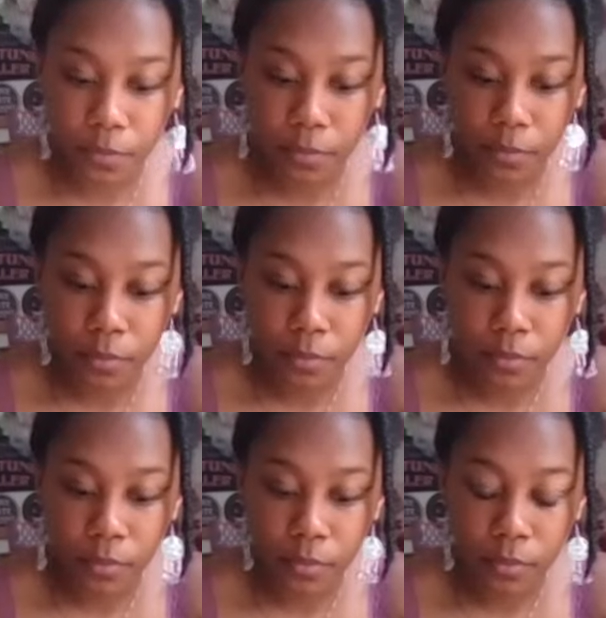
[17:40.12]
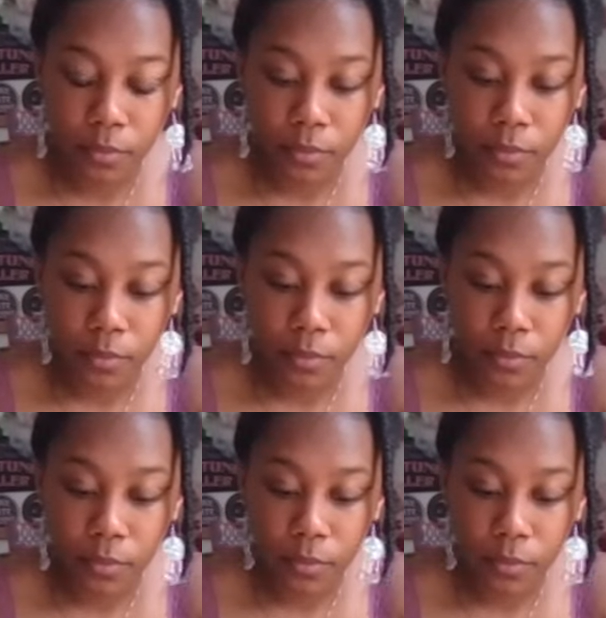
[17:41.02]

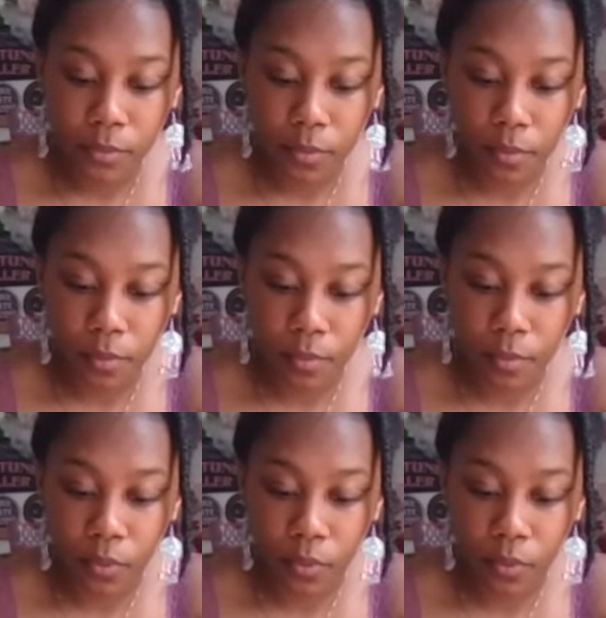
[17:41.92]
No one is speaking in this clip.